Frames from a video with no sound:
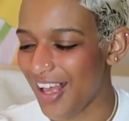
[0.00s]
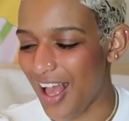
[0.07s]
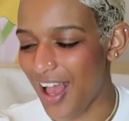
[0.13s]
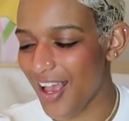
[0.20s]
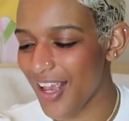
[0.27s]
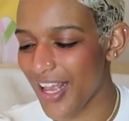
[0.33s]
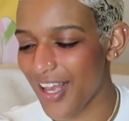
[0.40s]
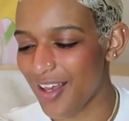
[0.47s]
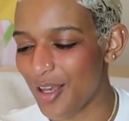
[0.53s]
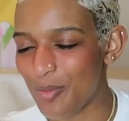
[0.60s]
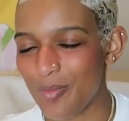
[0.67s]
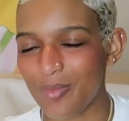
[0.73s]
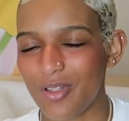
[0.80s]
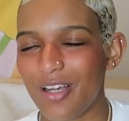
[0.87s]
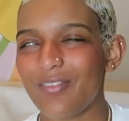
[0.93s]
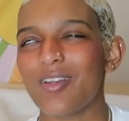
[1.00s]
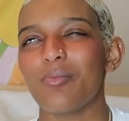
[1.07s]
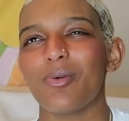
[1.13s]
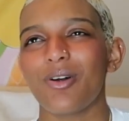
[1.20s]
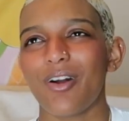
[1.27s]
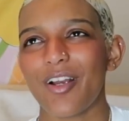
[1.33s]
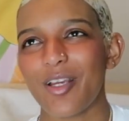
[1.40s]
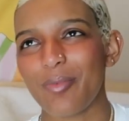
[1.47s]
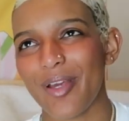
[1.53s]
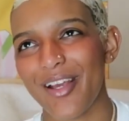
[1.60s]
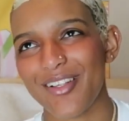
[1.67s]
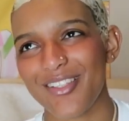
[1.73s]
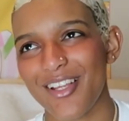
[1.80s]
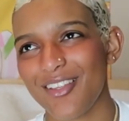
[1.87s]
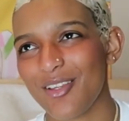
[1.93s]
I am loving Bvlgari
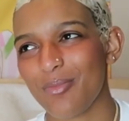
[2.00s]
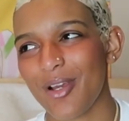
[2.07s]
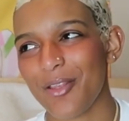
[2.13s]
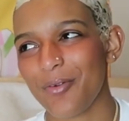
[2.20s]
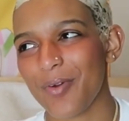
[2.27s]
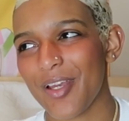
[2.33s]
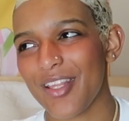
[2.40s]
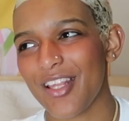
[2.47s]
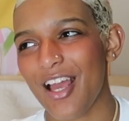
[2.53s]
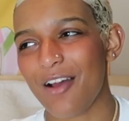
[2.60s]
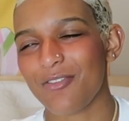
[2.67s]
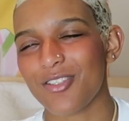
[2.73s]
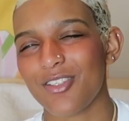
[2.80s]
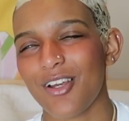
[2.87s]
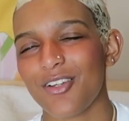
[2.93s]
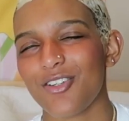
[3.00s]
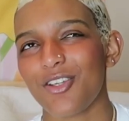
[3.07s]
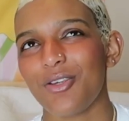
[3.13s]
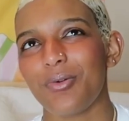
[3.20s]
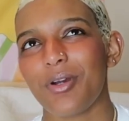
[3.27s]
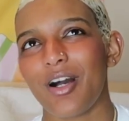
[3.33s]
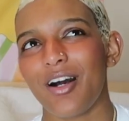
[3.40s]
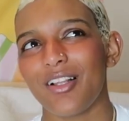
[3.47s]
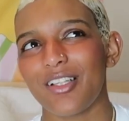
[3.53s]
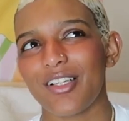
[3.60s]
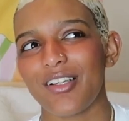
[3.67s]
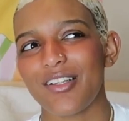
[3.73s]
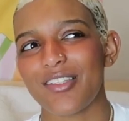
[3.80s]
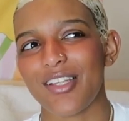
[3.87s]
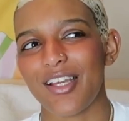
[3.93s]
bags lately, by the way. They have such cute
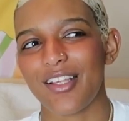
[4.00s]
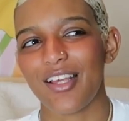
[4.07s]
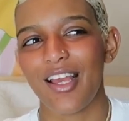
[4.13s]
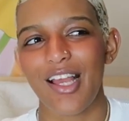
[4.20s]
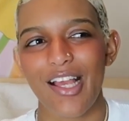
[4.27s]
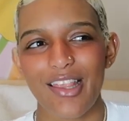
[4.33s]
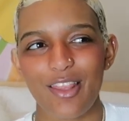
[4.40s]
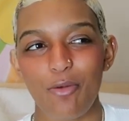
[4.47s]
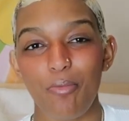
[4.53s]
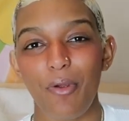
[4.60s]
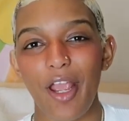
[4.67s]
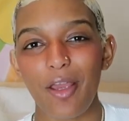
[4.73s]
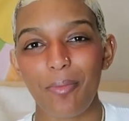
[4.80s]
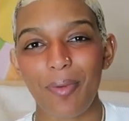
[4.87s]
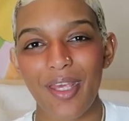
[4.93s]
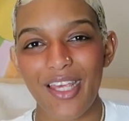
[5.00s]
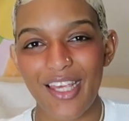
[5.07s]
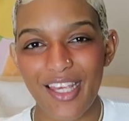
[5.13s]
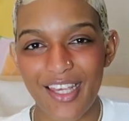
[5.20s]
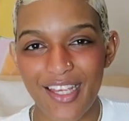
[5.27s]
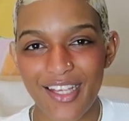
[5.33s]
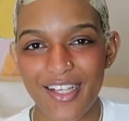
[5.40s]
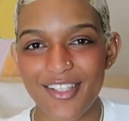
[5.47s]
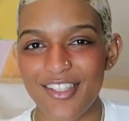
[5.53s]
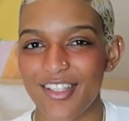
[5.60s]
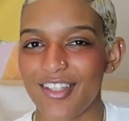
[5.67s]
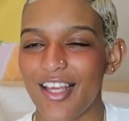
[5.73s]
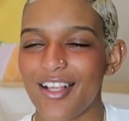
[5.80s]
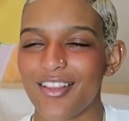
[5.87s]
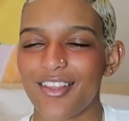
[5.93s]
colors, like the bright pinks
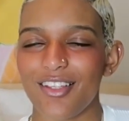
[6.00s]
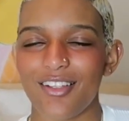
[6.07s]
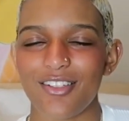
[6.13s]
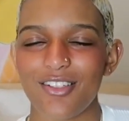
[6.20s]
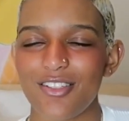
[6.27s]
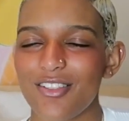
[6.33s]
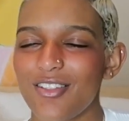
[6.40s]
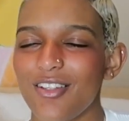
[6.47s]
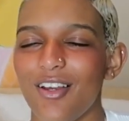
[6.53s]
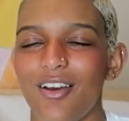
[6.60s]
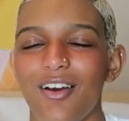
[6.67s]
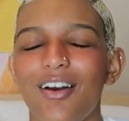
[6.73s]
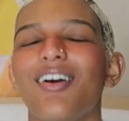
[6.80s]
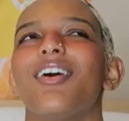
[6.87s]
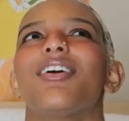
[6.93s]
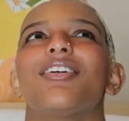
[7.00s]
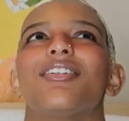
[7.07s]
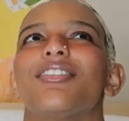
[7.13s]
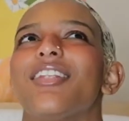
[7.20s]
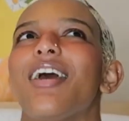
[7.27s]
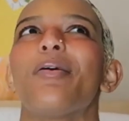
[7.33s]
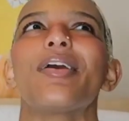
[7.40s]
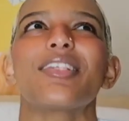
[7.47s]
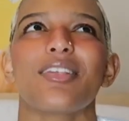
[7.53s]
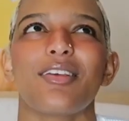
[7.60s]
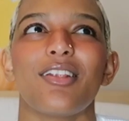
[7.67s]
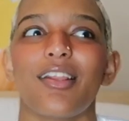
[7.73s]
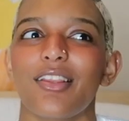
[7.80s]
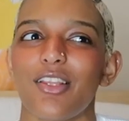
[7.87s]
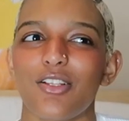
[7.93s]
and like the just, that makes it
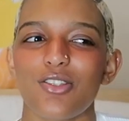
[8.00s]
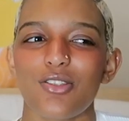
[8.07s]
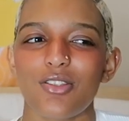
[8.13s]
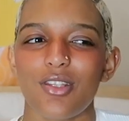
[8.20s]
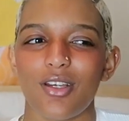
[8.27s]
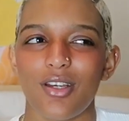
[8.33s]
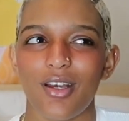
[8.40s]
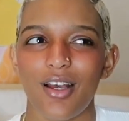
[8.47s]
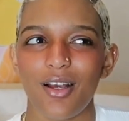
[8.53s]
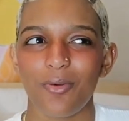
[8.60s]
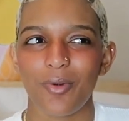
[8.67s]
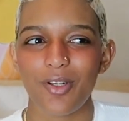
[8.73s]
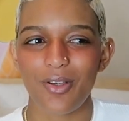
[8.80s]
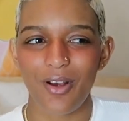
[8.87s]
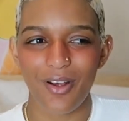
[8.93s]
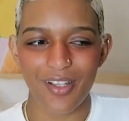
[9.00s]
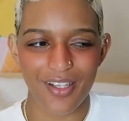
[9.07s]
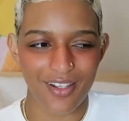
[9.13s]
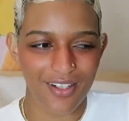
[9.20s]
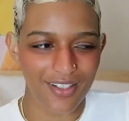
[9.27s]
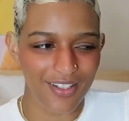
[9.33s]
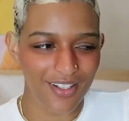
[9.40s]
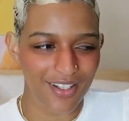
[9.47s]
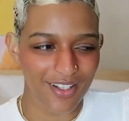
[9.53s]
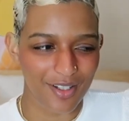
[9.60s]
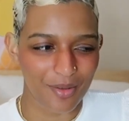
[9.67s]
like the what do you call that color?